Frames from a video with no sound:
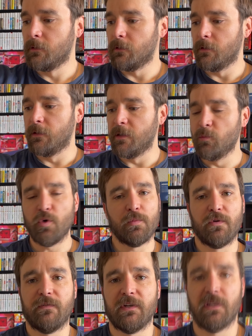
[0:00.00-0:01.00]
Then we'll
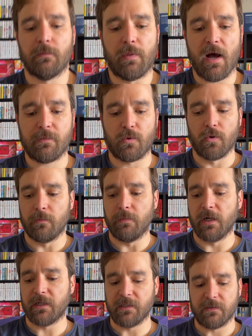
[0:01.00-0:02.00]
move into the popcorn
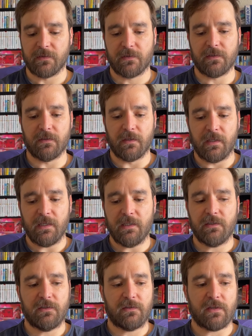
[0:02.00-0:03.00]
buckets.
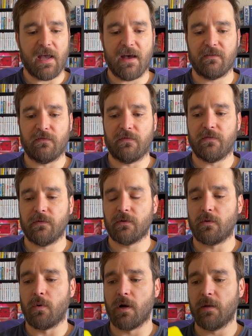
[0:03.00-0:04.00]
These have
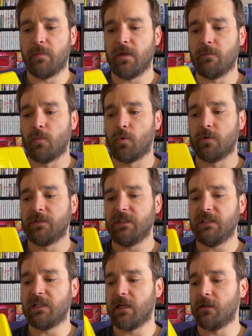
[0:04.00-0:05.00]
quite a bit more
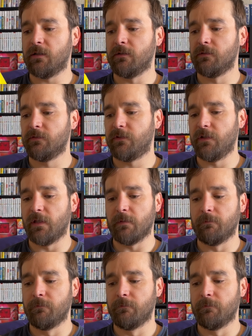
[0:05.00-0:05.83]
detail to them,